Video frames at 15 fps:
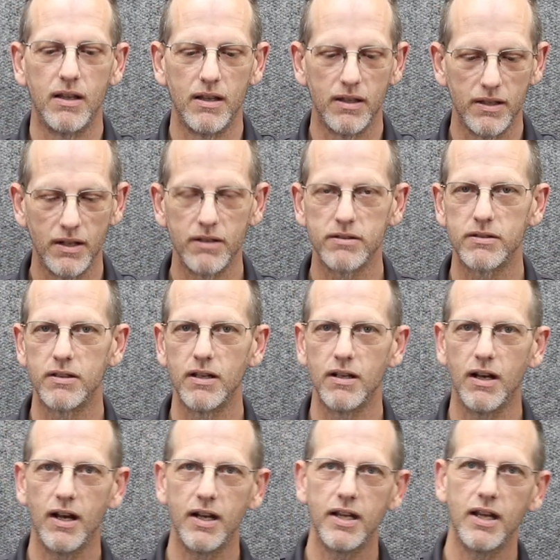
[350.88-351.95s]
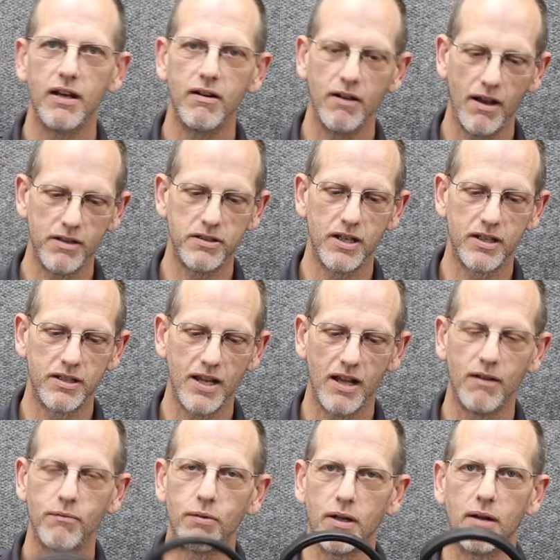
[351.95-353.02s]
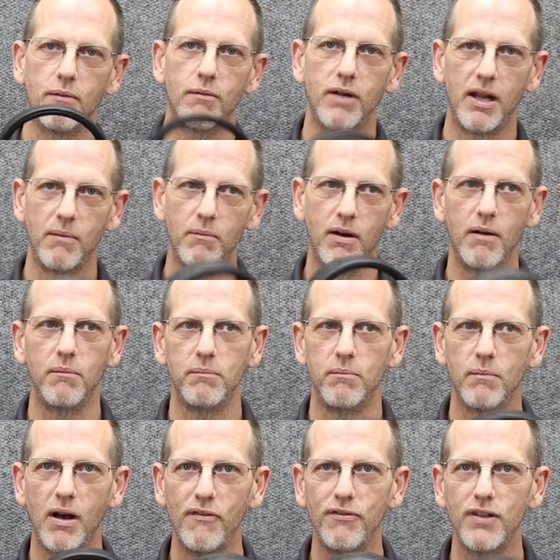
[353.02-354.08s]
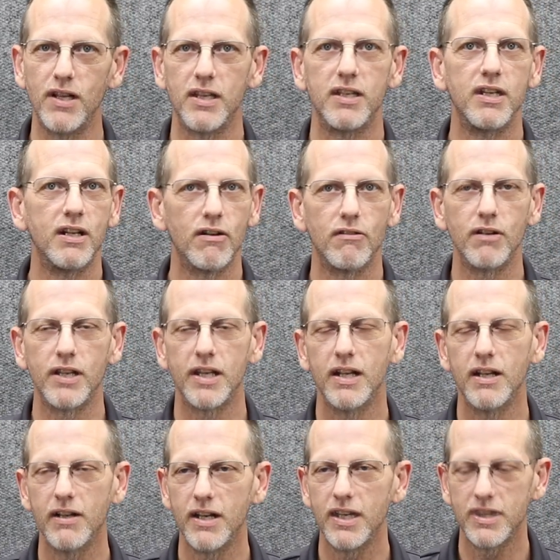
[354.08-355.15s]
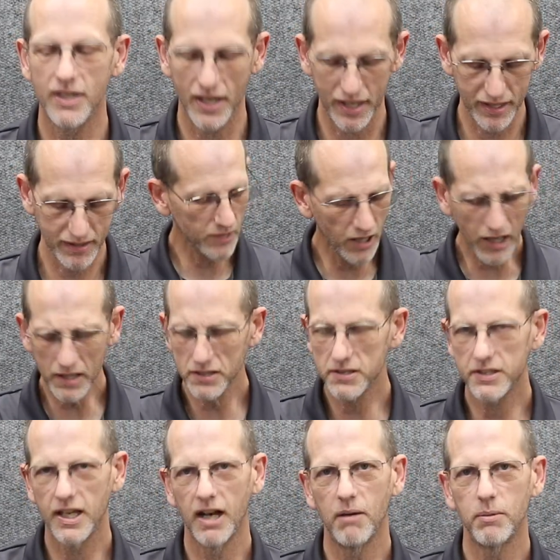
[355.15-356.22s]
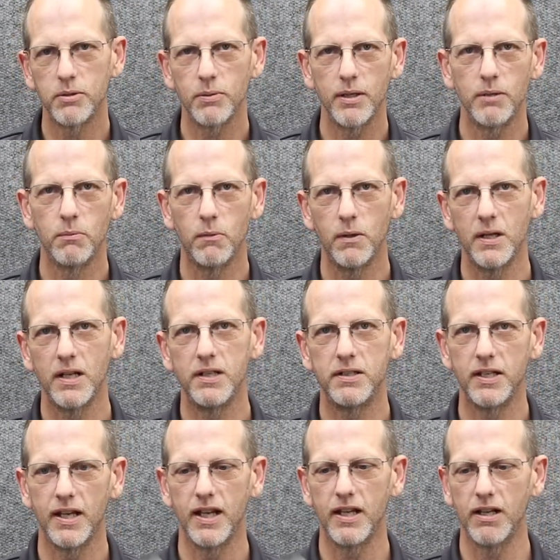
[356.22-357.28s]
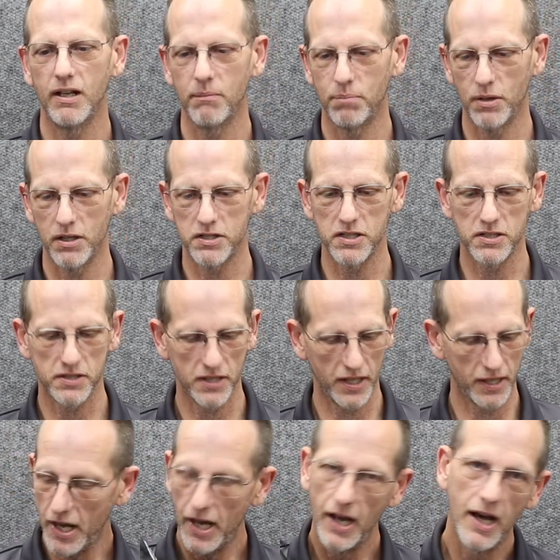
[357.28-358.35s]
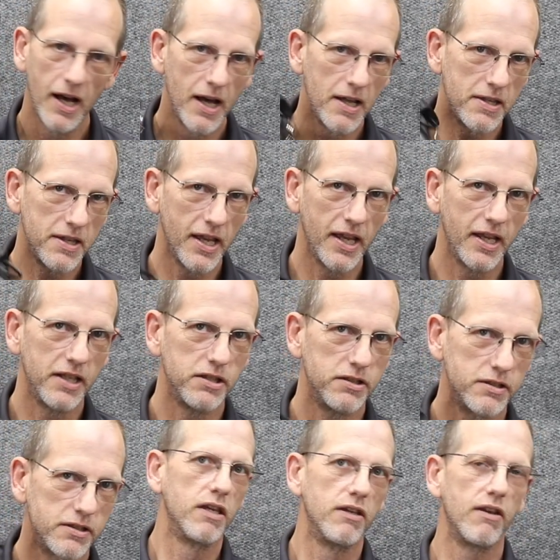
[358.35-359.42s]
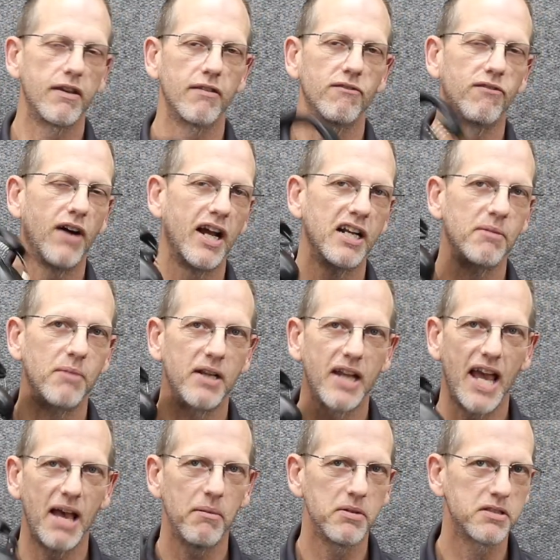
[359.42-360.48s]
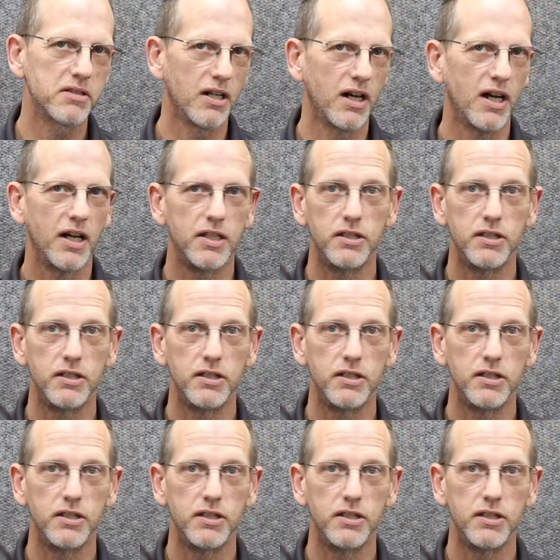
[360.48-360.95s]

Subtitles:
There's good audio. As you can tell when I muffle it, you don't really hear anything. On a scale between 1 and 10 on purchasing. These, you can find them on Amazon.